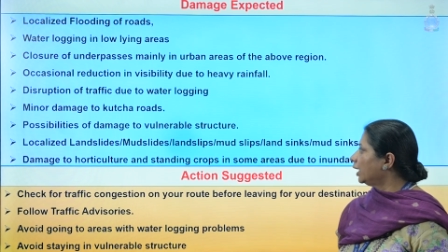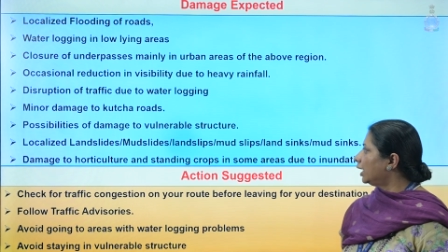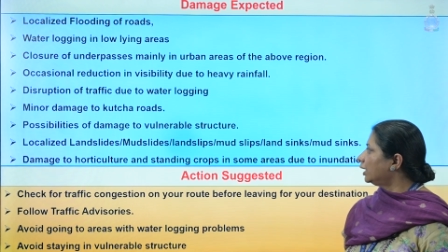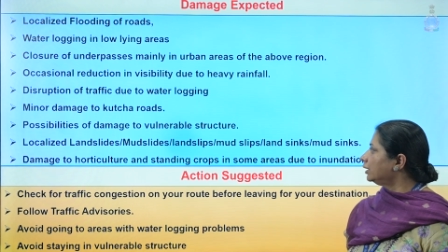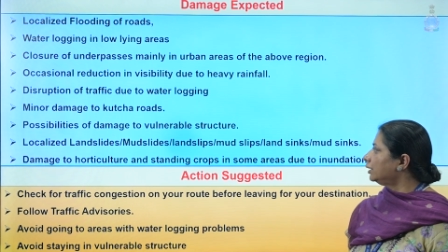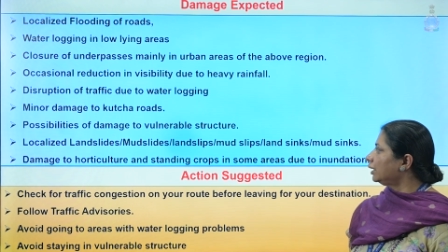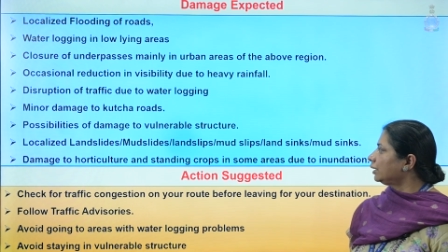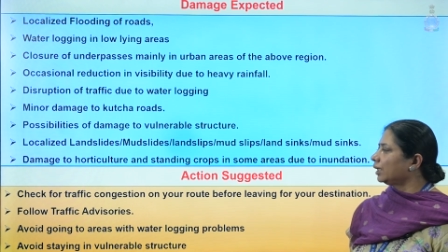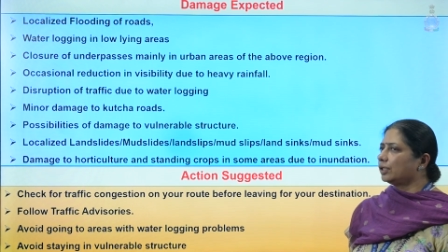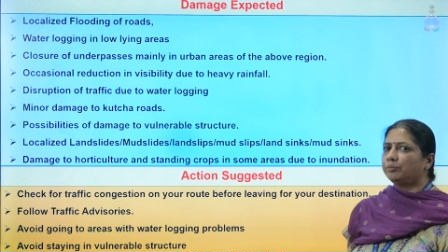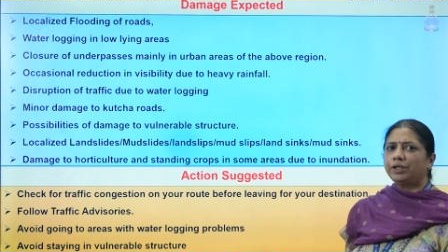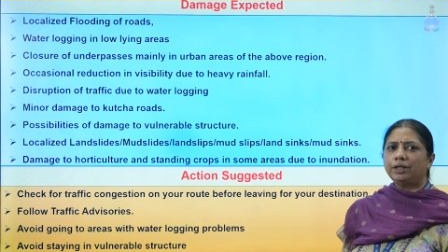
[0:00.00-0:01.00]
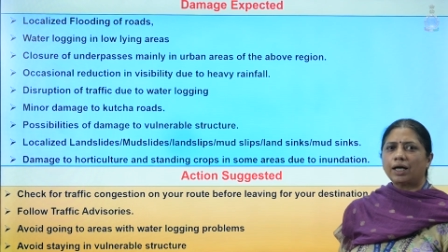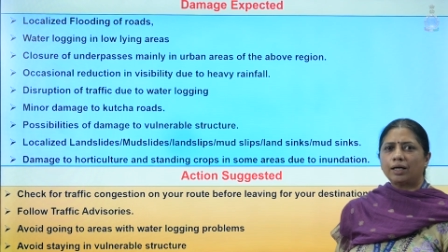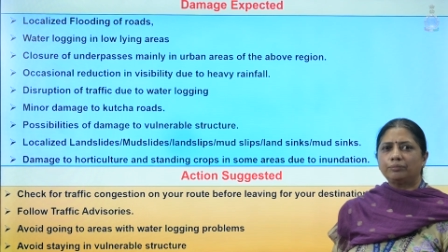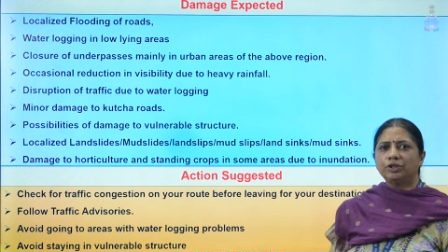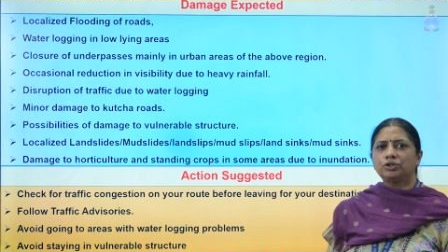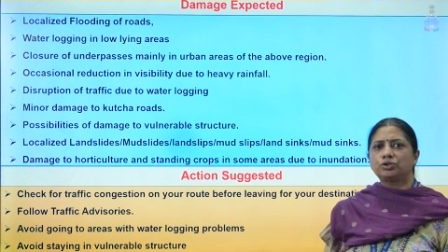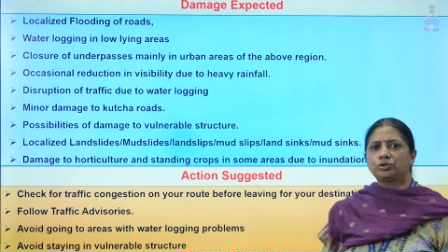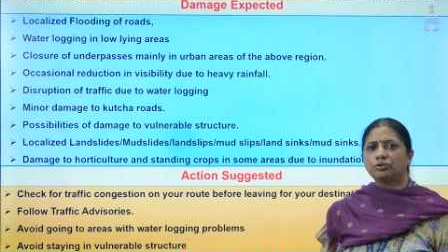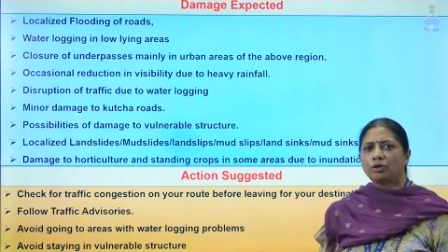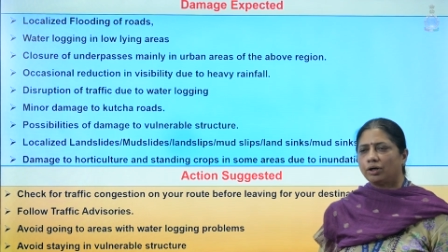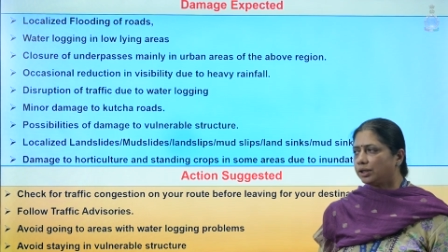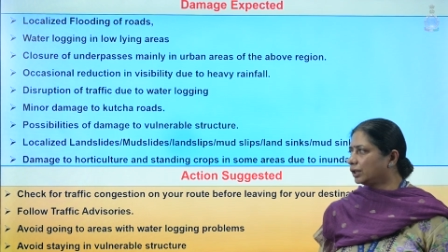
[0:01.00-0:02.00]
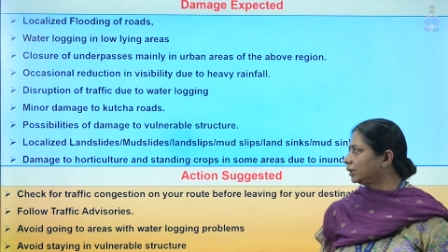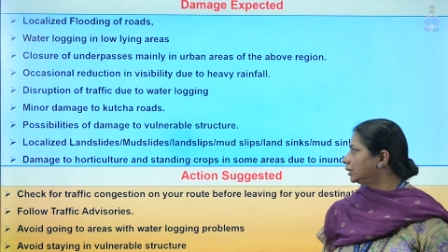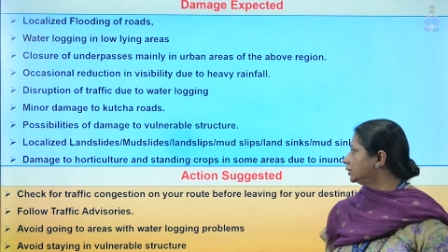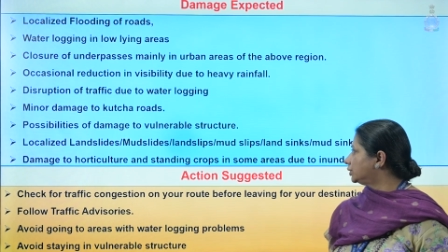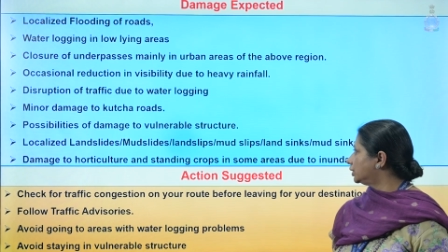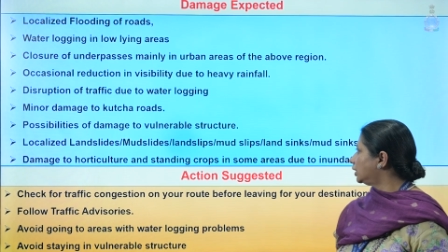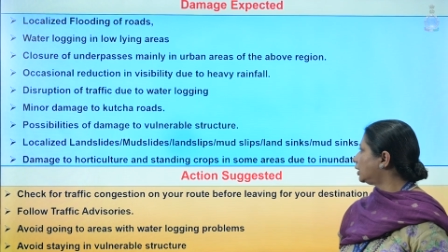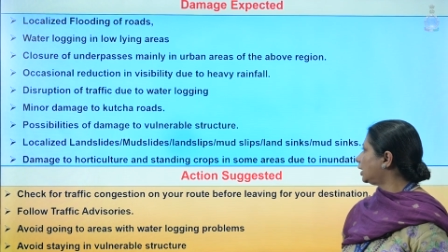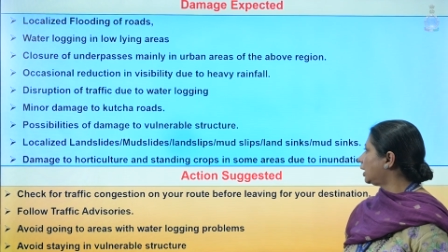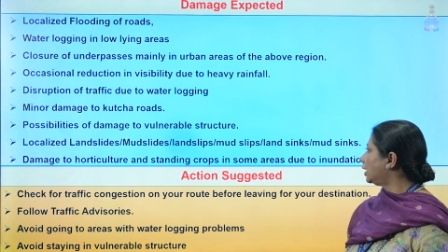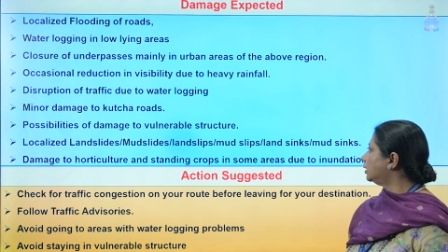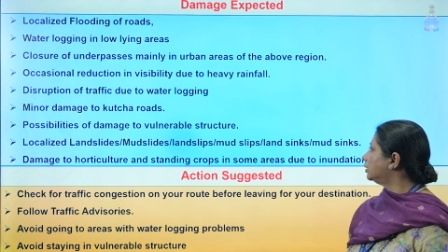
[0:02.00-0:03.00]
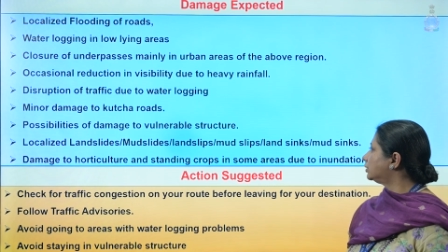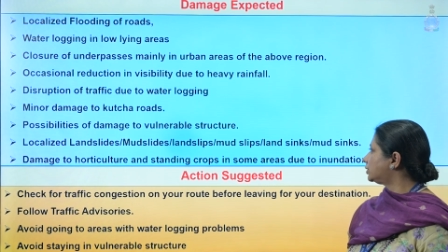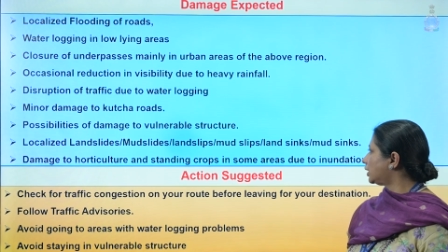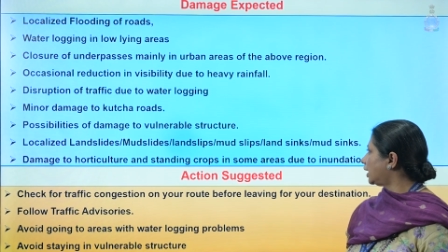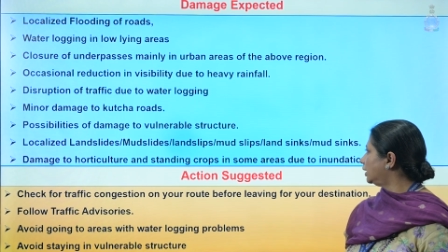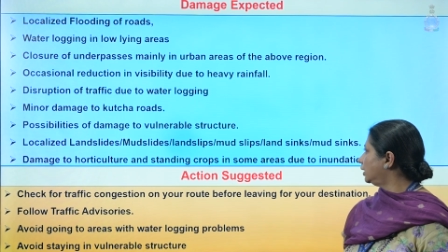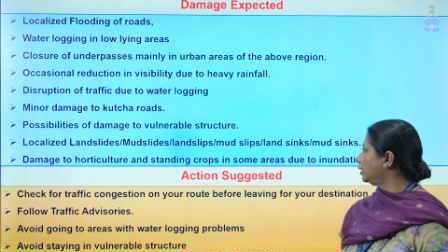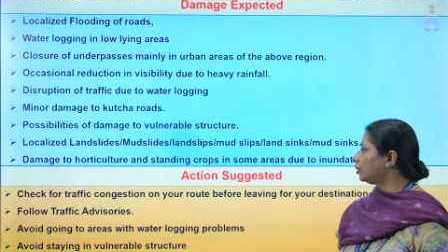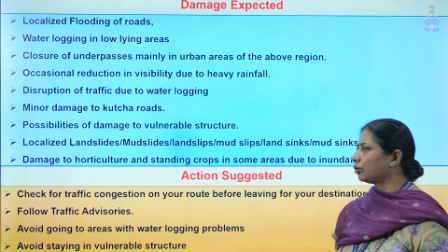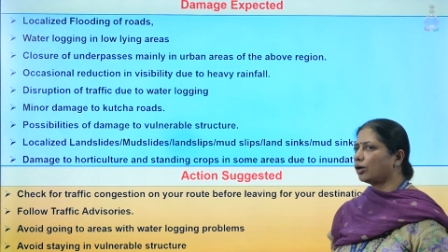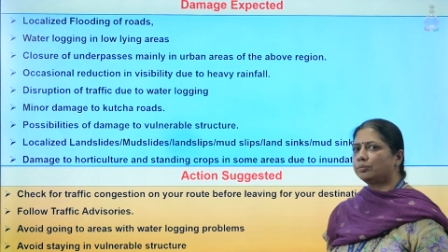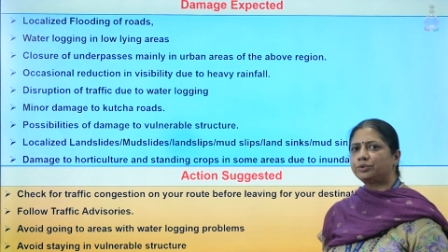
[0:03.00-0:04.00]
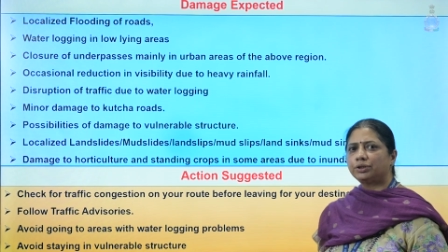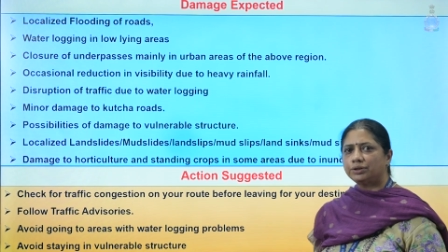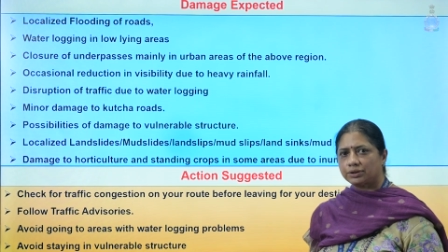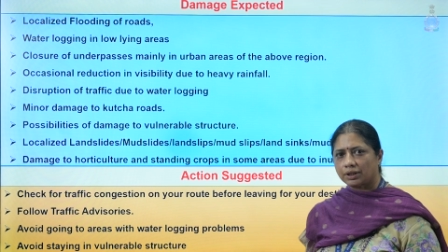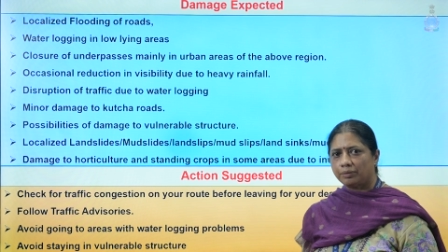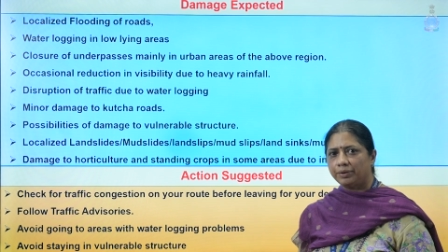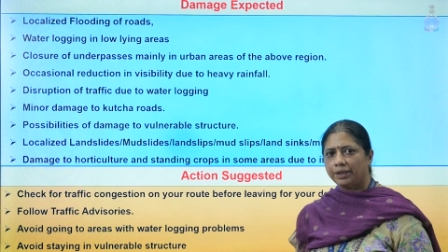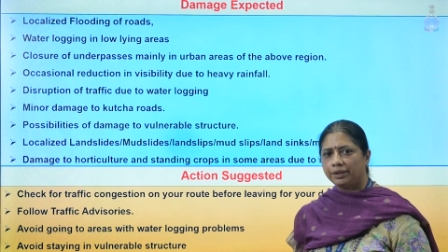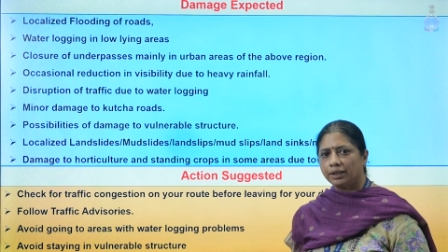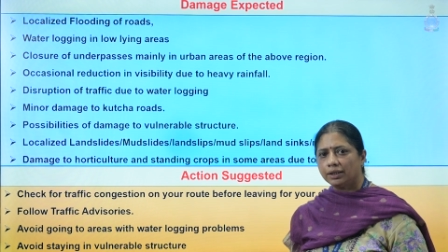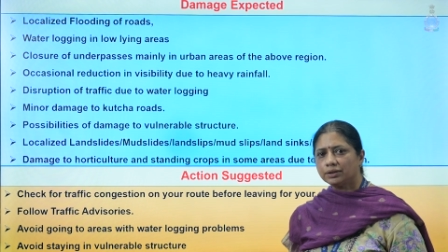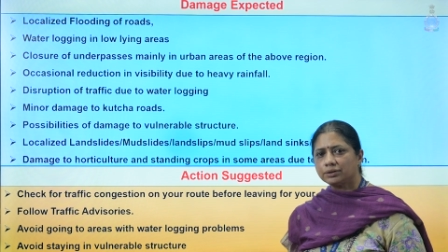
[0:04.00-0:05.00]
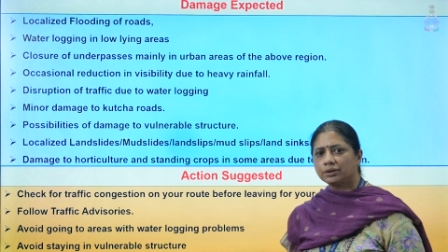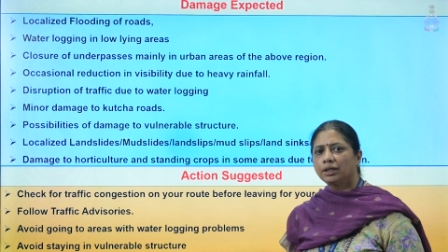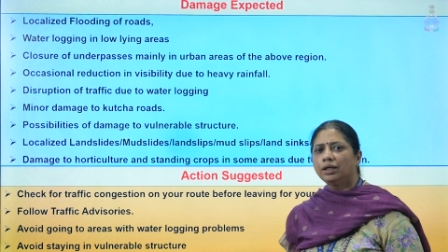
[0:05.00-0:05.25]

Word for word: And there can be damage to horticulture and standing crops in some areas.